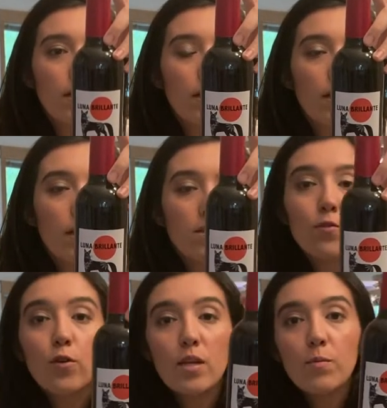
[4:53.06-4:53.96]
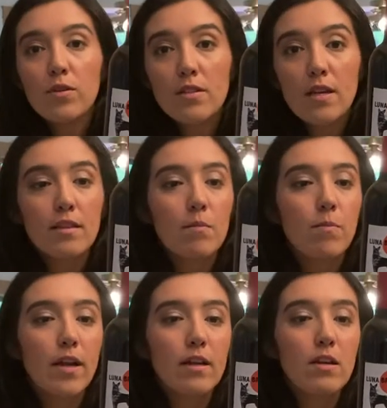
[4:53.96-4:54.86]
It's 40%
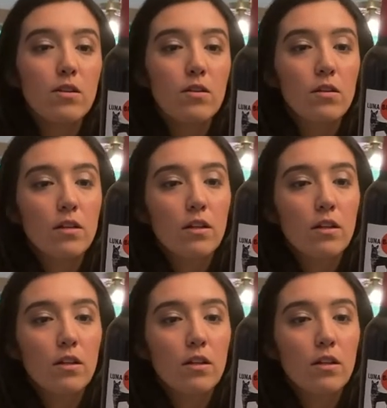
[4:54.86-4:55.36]
Tempranillo,